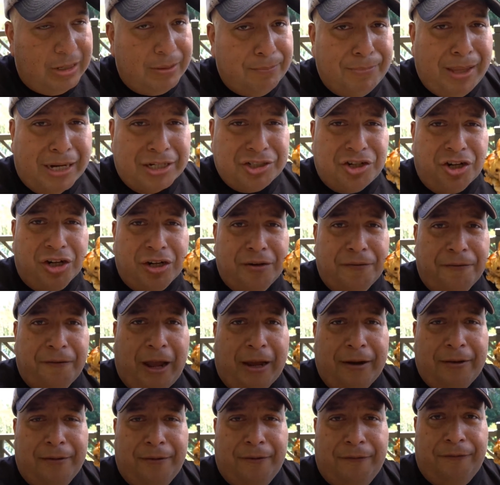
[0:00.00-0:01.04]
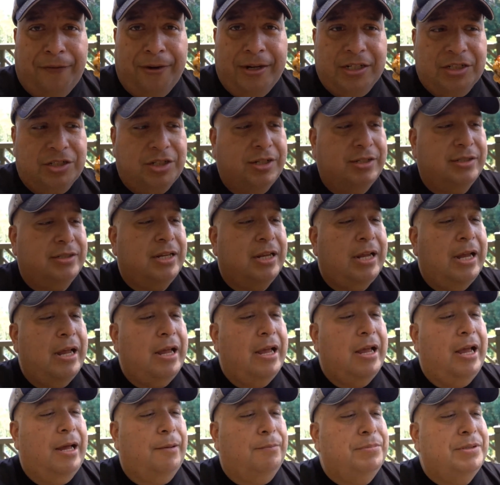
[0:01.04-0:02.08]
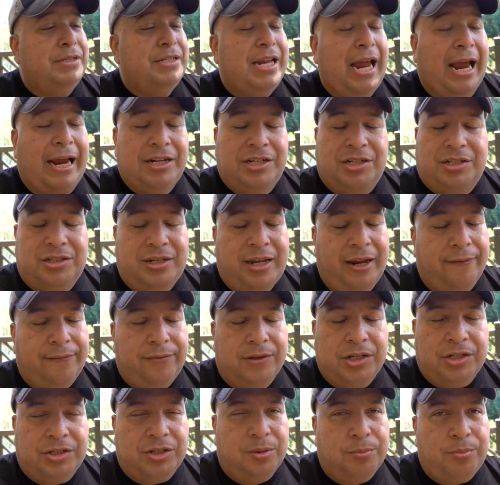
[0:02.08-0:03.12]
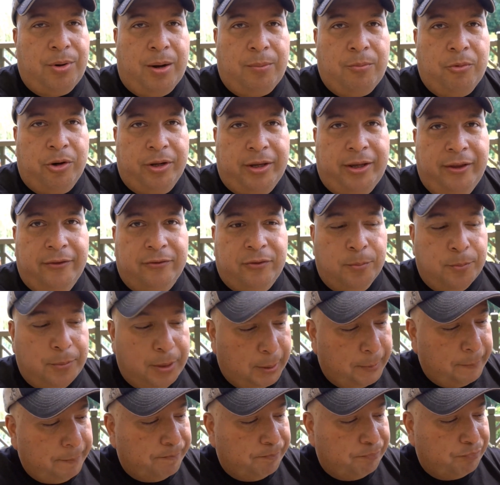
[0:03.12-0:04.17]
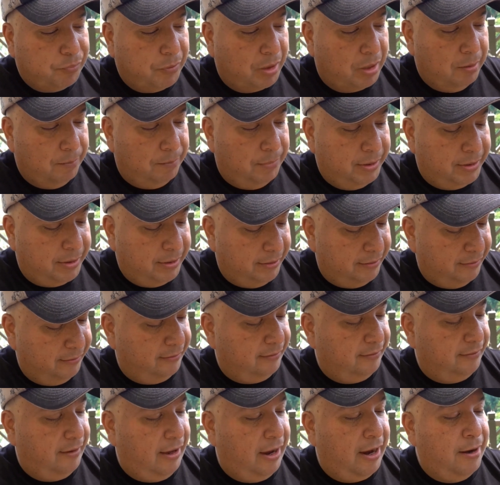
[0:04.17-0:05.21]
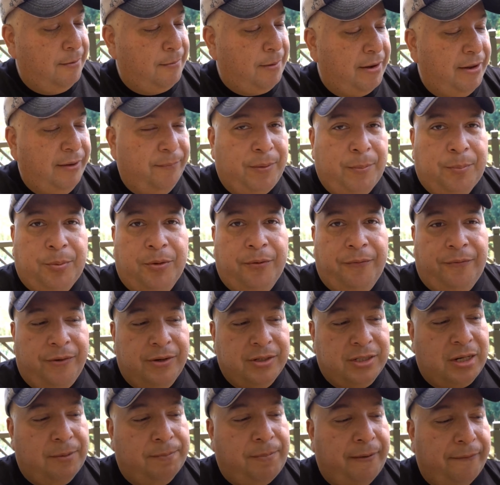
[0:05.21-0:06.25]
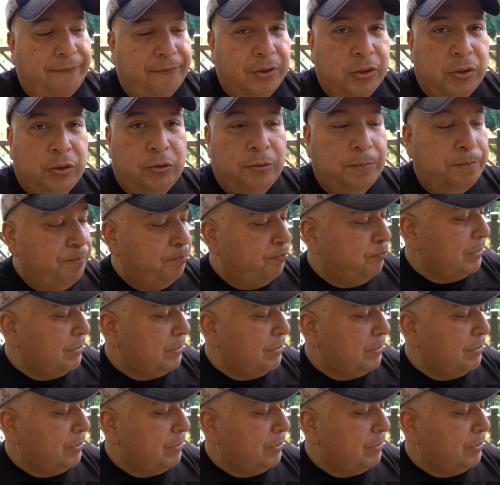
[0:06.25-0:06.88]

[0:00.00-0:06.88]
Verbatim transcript: Not sure gonna, I'm gonna finish this. I sh definitely should have brought more kids with me because um, I needed people to finish up my food.